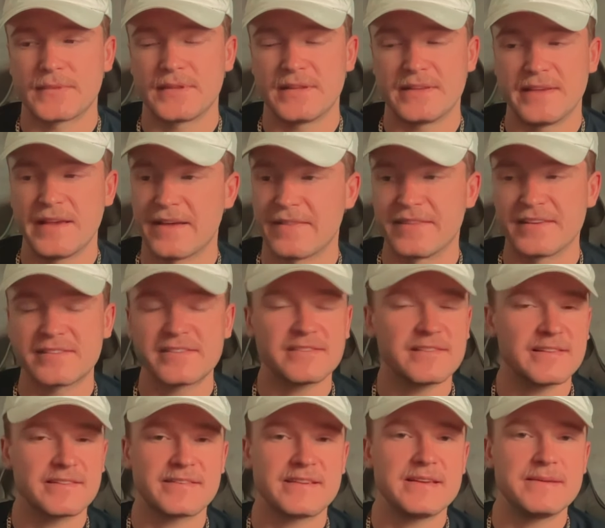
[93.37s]
yeah, this is
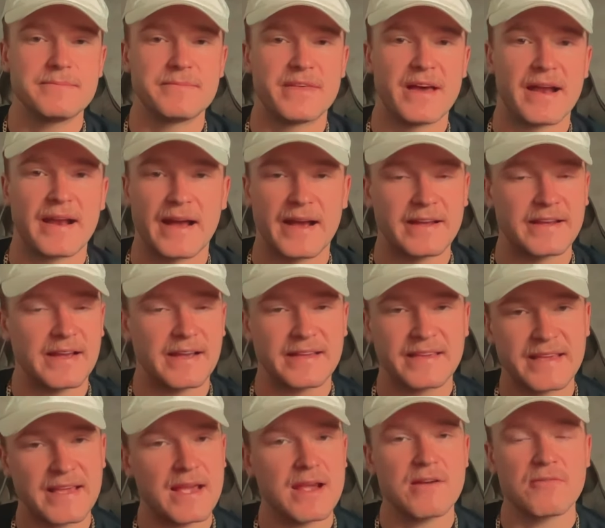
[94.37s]
a team that I, I
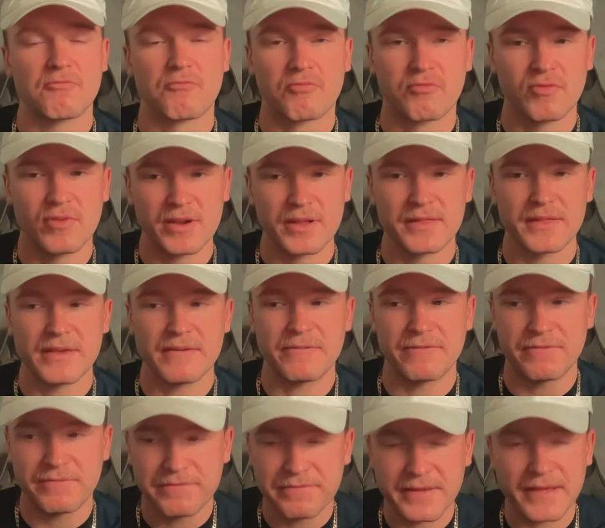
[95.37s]
can't really
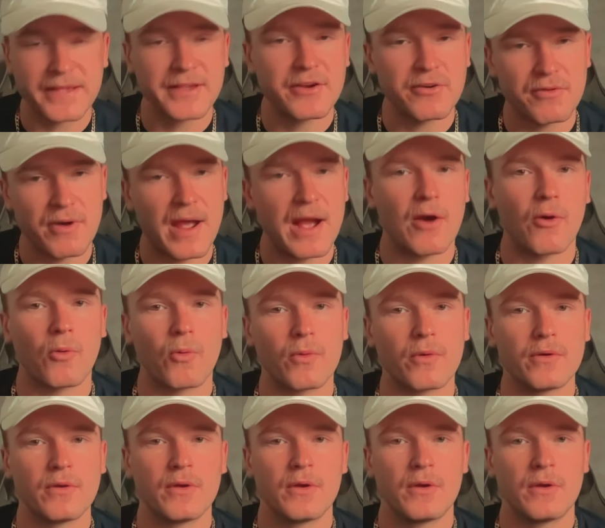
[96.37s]
figure out
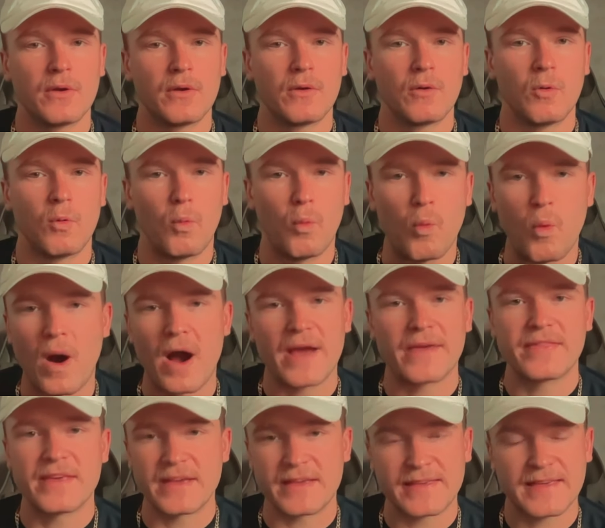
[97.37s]
why
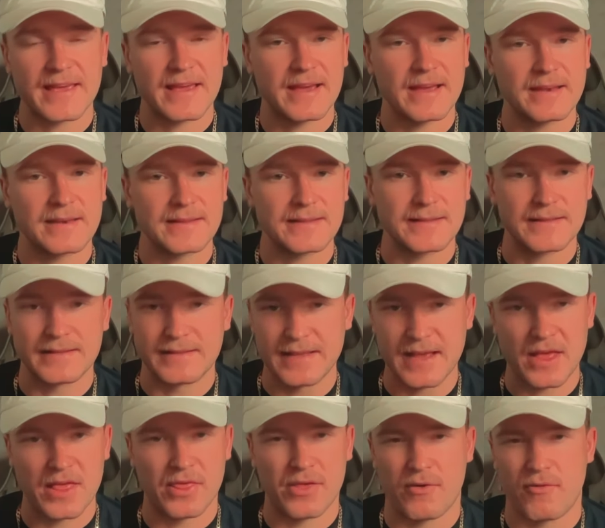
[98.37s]
they can't
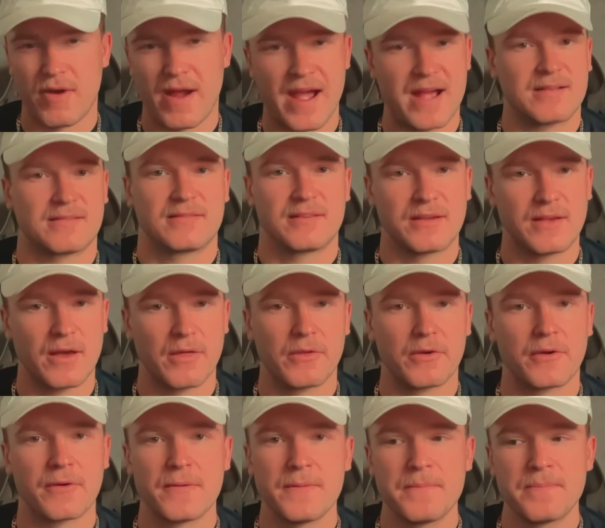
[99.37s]
get their act
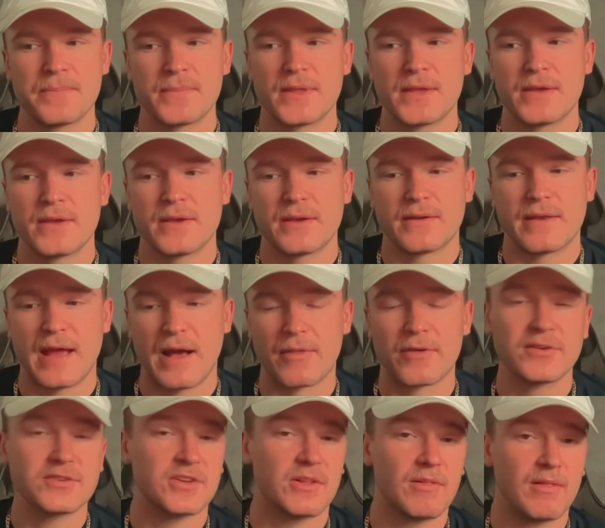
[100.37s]
together. Now,
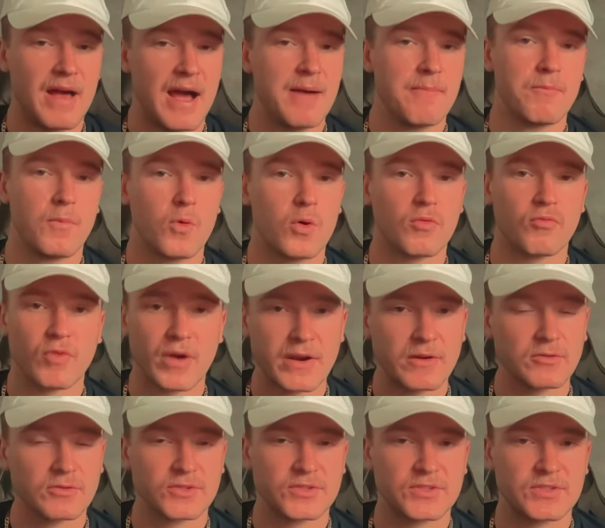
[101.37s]
there's a lot more
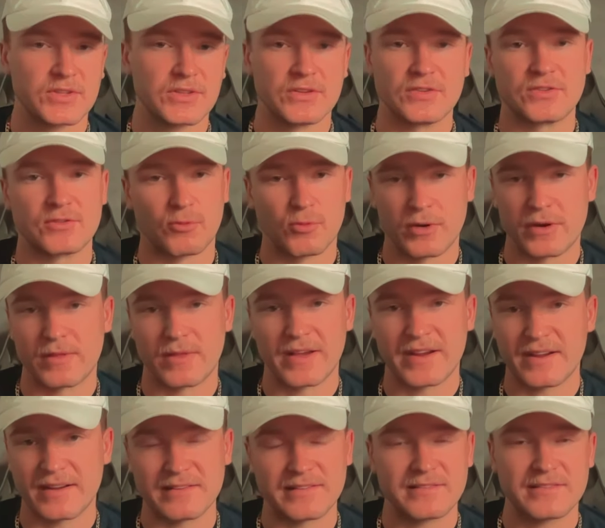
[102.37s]
wrinkles to the story,
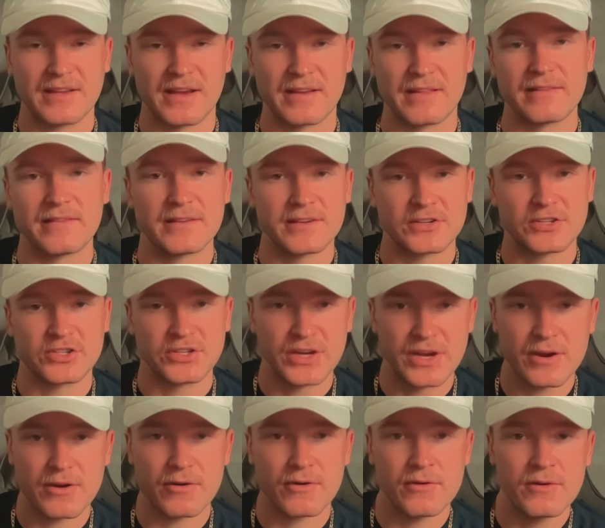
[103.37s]
like I said, this
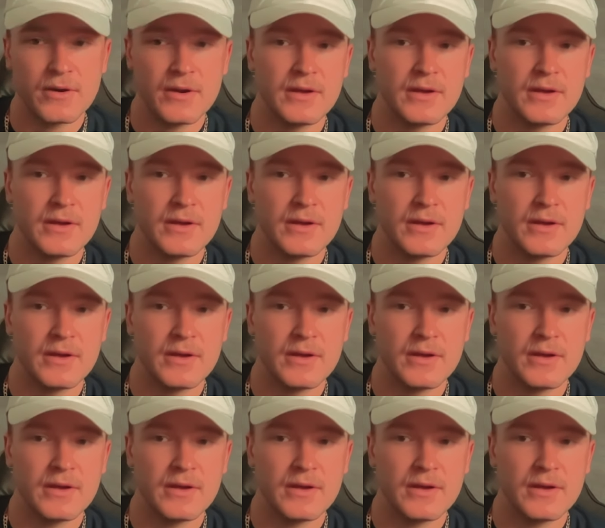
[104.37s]
year.